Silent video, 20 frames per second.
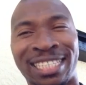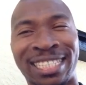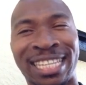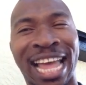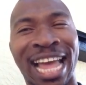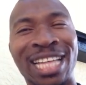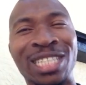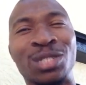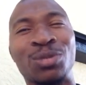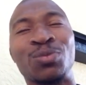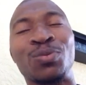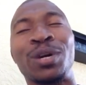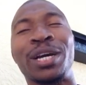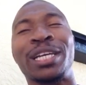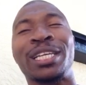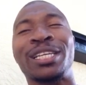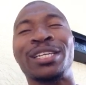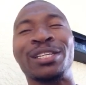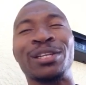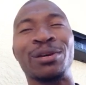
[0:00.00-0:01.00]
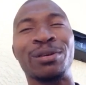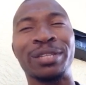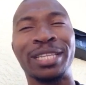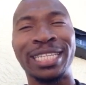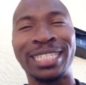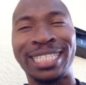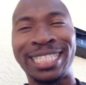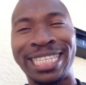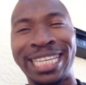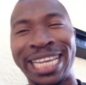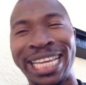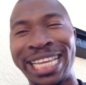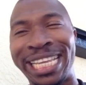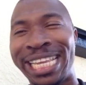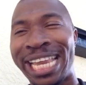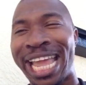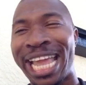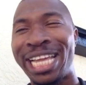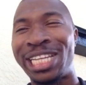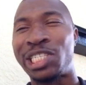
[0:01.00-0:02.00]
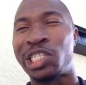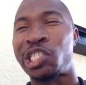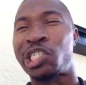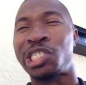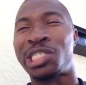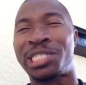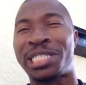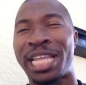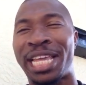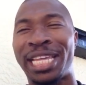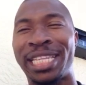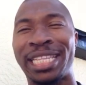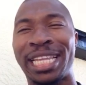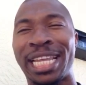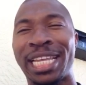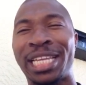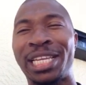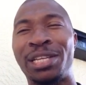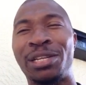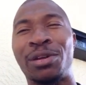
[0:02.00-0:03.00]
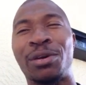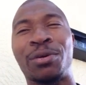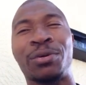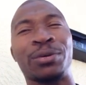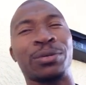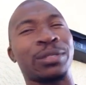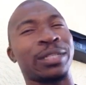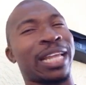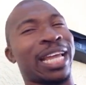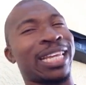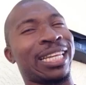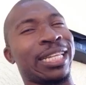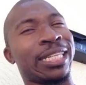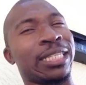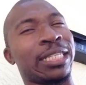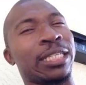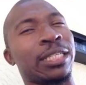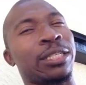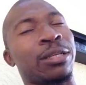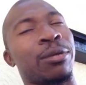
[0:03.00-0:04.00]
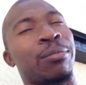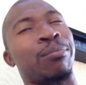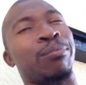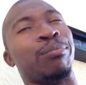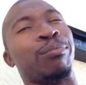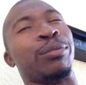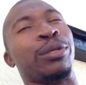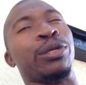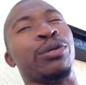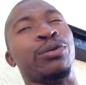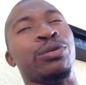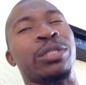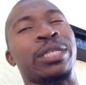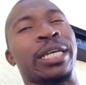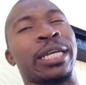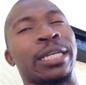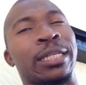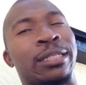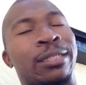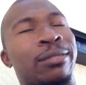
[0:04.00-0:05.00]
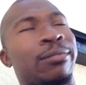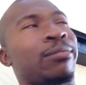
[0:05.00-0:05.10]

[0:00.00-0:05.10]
that's what, you know, these teenagers think that, you know, they listen to music.